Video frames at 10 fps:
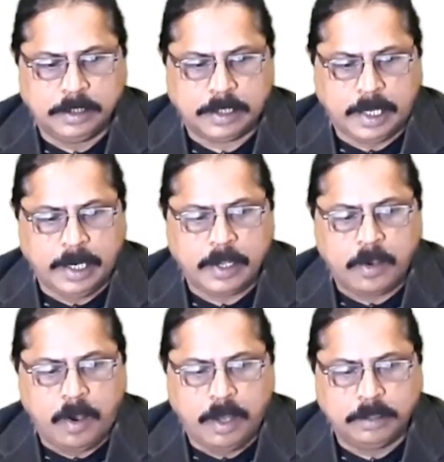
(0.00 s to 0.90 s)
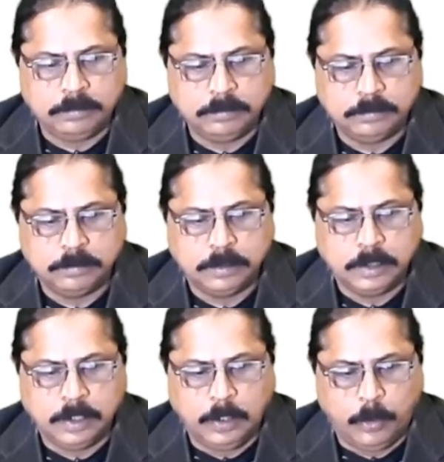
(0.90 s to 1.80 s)
Click on
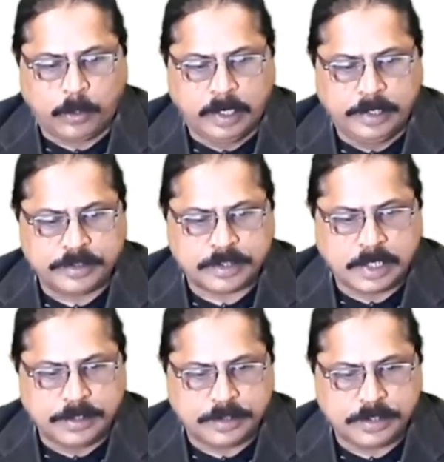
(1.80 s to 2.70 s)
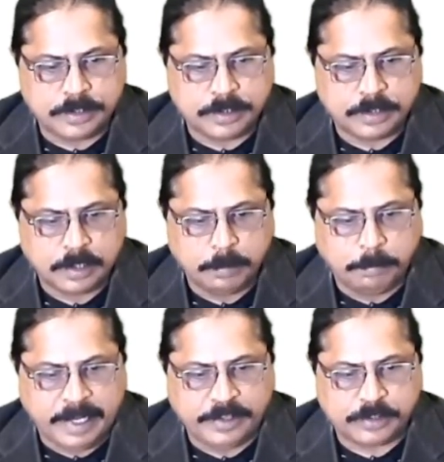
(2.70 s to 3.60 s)
local instances,
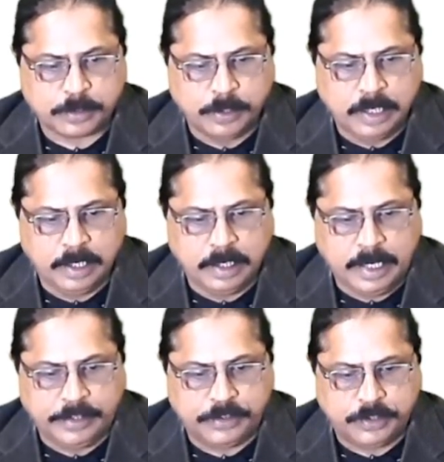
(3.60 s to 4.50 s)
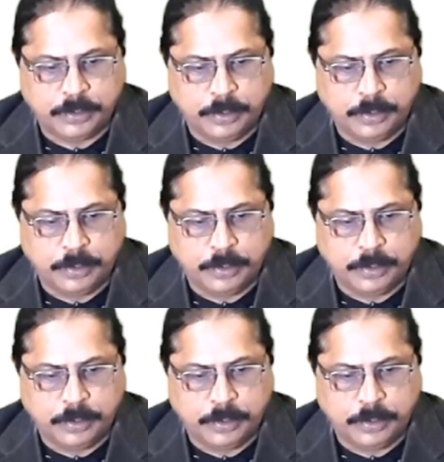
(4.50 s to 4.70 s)
MySQL 80.